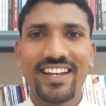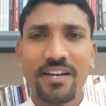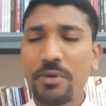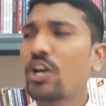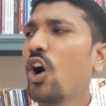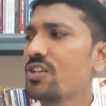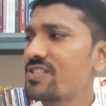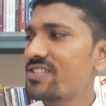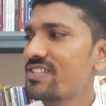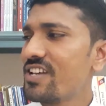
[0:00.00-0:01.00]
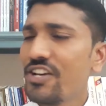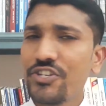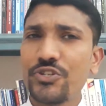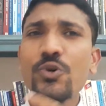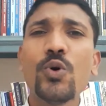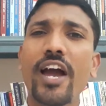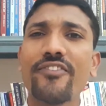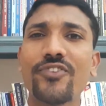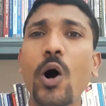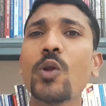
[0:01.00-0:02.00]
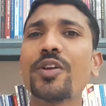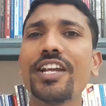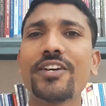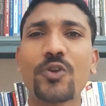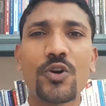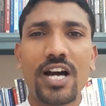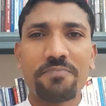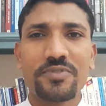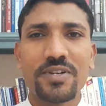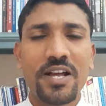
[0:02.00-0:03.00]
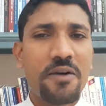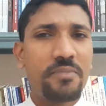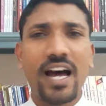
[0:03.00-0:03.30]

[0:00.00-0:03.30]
because you have already grown up, but